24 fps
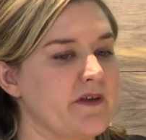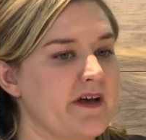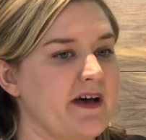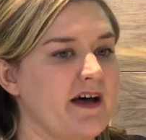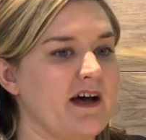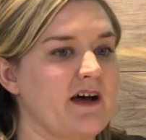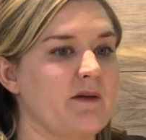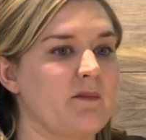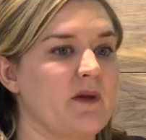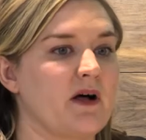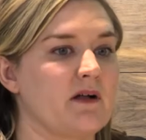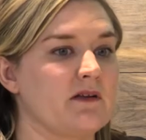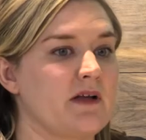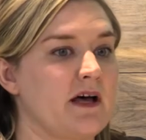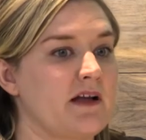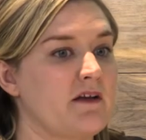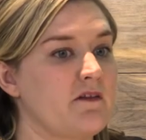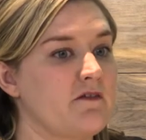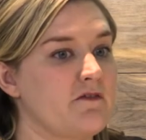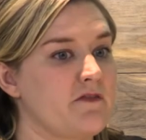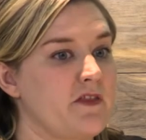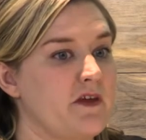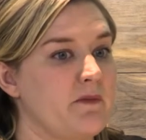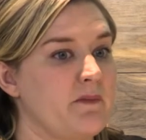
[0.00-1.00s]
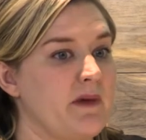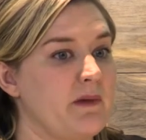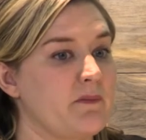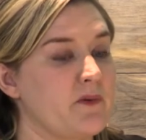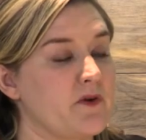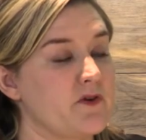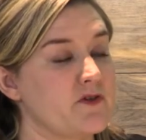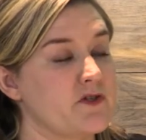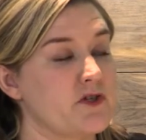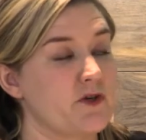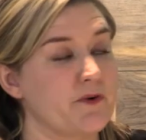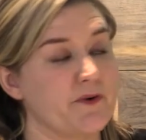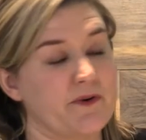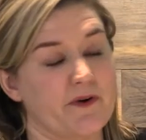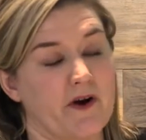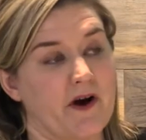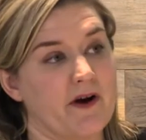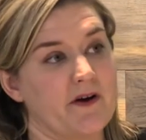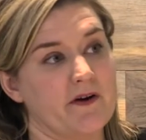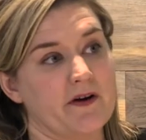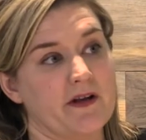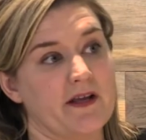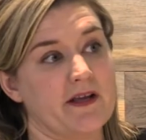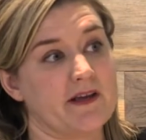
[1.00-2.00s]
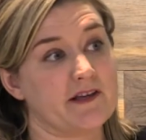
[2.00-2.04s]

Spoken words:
A lot of the members who are already